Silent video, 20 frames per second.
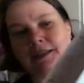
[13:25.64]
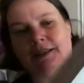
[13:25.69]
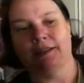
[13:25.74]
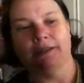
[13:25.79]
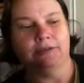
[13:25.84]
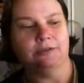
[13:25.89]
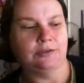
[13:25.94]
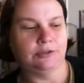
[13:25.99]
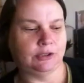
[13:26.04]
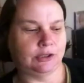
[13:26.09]

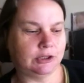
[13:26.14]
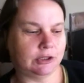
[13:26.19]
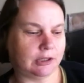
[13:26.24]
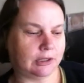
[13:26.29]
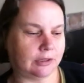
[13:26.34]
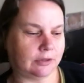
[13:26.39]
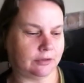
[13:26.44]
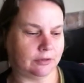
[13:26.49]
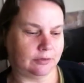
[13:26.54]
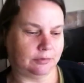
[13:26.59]
It's
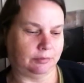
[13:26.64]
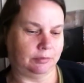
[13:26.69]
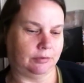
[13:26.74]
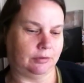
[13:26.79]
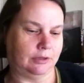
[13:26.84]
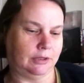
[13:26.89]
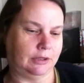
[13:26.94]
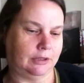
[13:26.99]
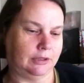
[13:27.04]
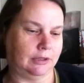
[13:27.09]
just
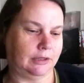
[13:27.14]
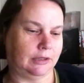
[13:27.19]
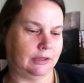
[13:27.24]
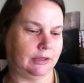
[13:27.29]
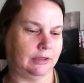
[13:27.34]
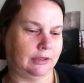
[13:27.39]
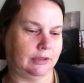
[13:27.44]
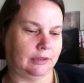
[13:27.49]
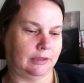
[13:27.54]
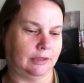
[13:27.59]
pretty,
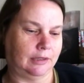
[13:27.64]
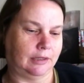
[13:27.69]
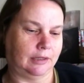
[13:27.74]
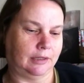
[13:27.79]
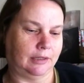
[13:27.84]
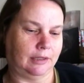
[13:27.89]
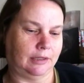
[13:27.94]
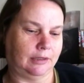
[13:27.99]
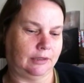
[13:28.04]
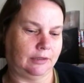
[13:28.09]

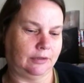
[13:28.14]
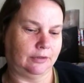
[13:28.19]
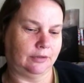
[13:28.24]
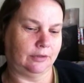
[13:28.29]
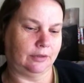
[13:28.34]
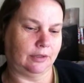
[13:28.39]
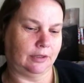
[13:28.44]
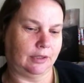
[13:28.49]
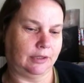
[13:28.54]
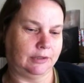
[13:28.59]
and
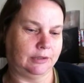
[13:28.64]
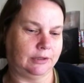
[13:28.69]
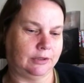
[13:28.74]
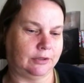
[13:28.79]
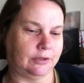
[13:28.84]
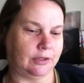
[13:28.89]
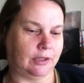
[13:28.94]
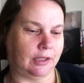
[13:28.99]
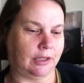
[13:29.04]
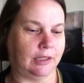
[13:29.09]

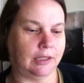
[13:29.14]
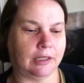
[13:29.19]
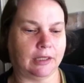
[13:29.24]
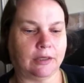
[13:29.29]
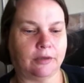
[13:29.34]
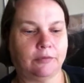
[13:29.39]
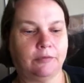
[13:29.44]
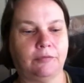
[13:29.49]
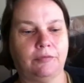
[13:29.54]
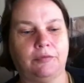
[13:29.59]
I
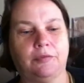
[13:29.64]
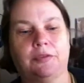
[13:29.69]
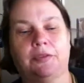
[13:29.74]
love